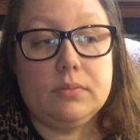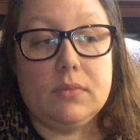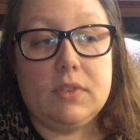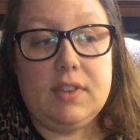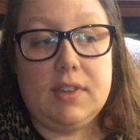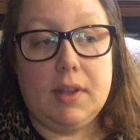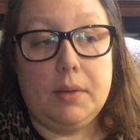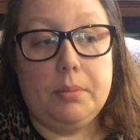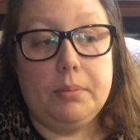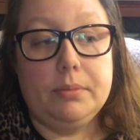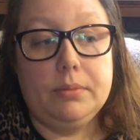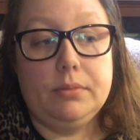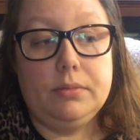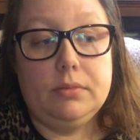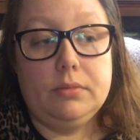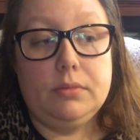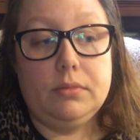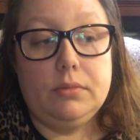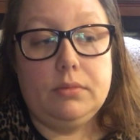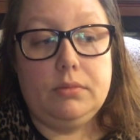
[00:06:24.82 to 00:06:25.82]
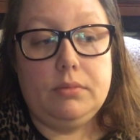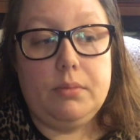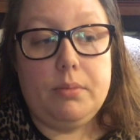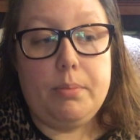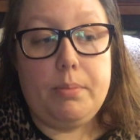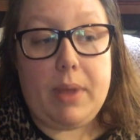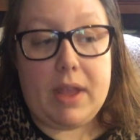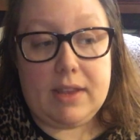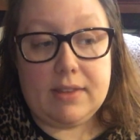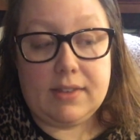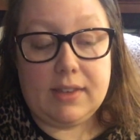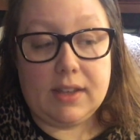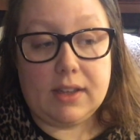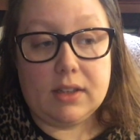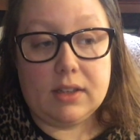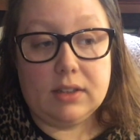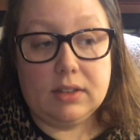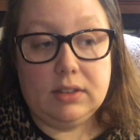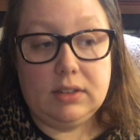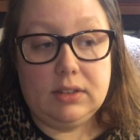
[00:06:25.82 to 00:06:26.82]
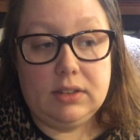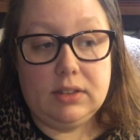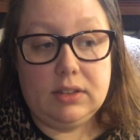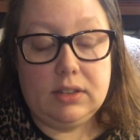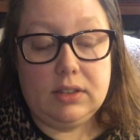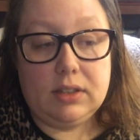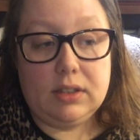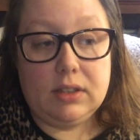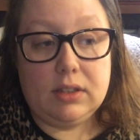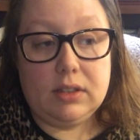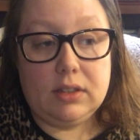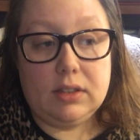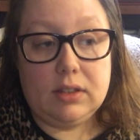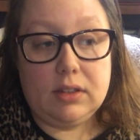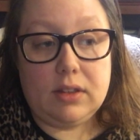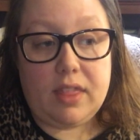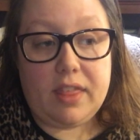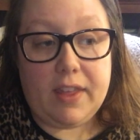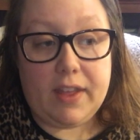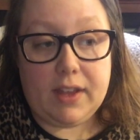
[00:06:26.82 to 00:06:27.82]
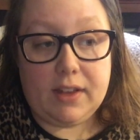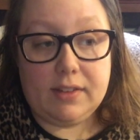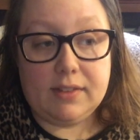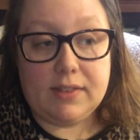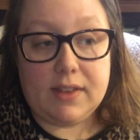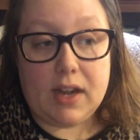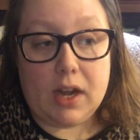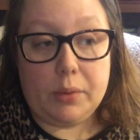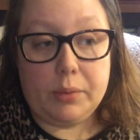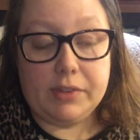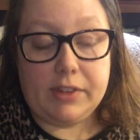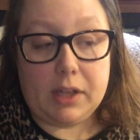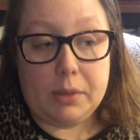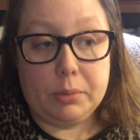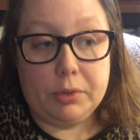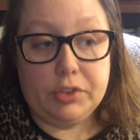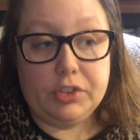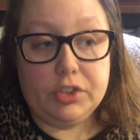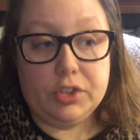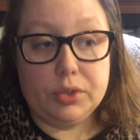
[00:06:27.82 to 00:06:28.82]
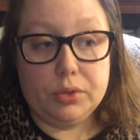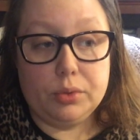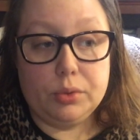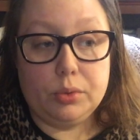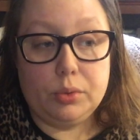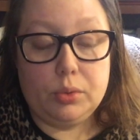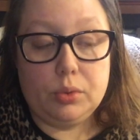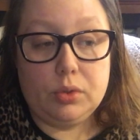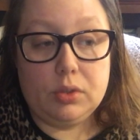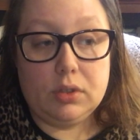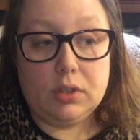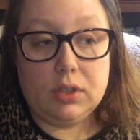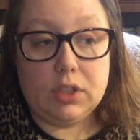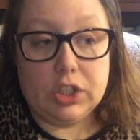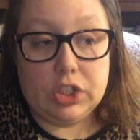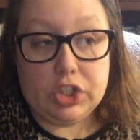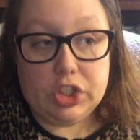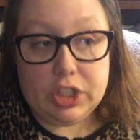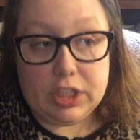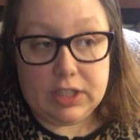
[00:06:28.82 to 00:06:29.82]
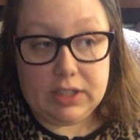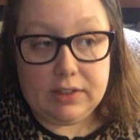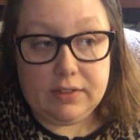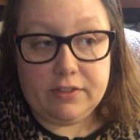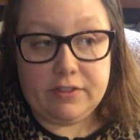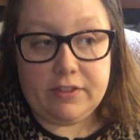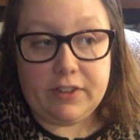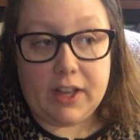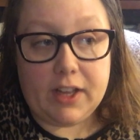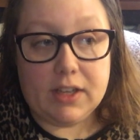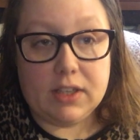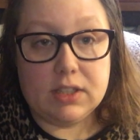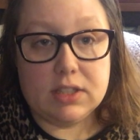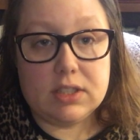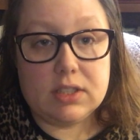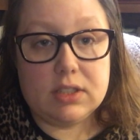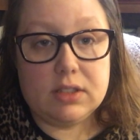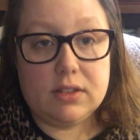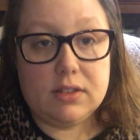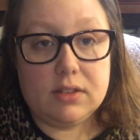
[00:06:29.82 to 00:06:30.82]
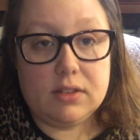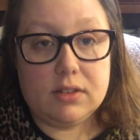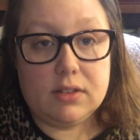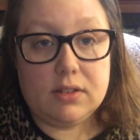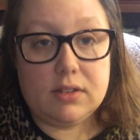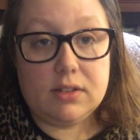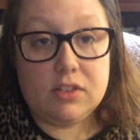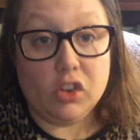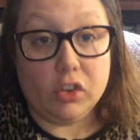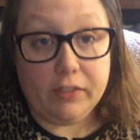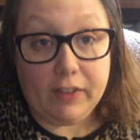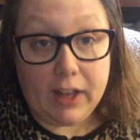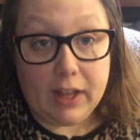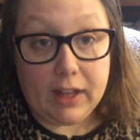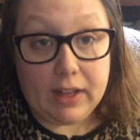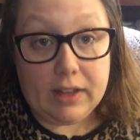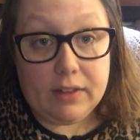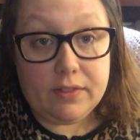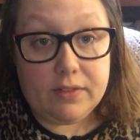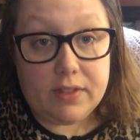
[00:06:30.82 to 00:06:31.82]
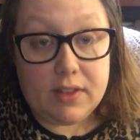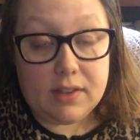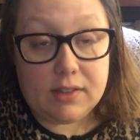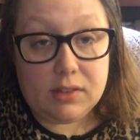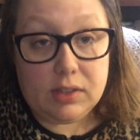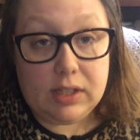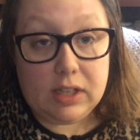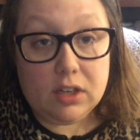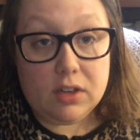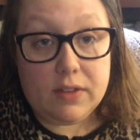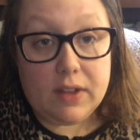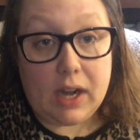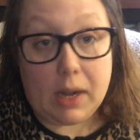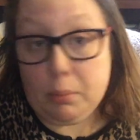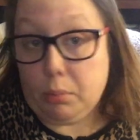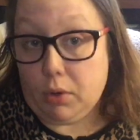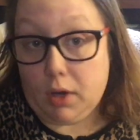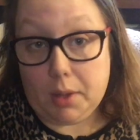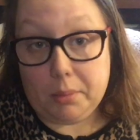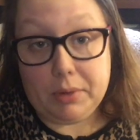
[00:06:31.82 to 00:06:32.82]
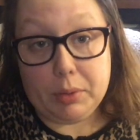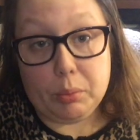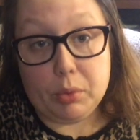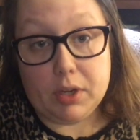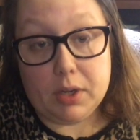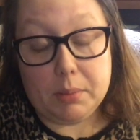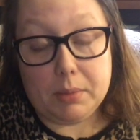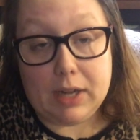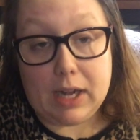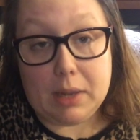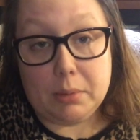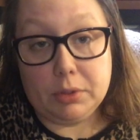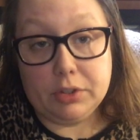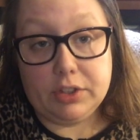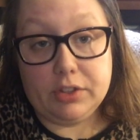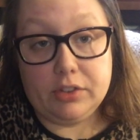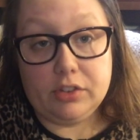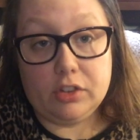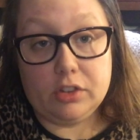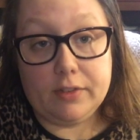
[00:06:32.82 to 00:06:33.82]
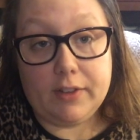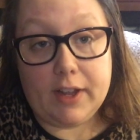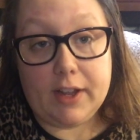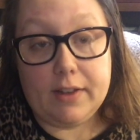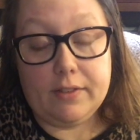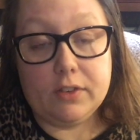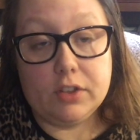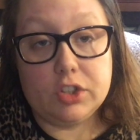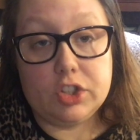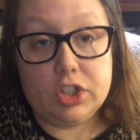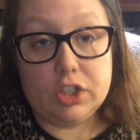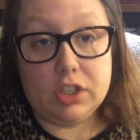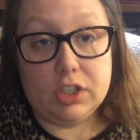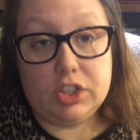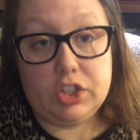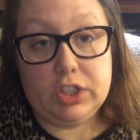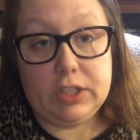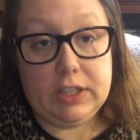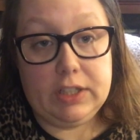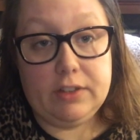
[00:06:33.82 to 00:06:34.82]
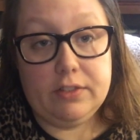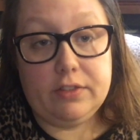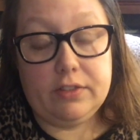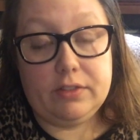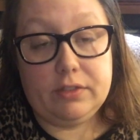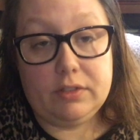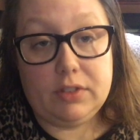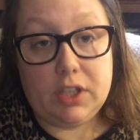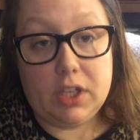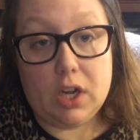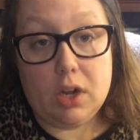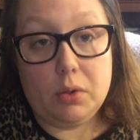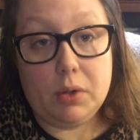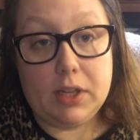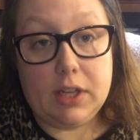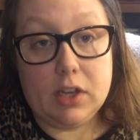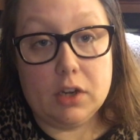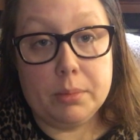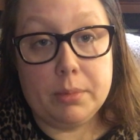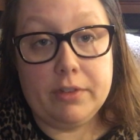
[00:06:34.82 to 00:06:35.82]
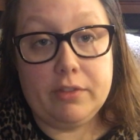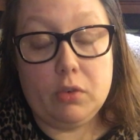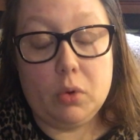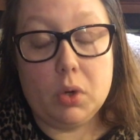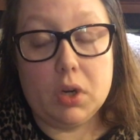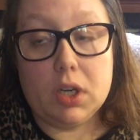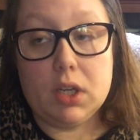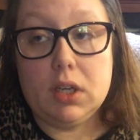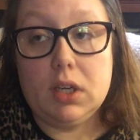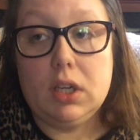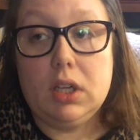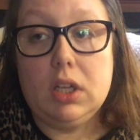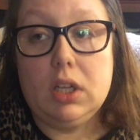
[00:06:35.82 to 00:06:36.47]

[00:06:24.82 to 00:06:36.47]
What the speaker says: some basic things that I was able to achieve and survive this year that I probably wouldn't have been able to survive or achieve, you know, a year before.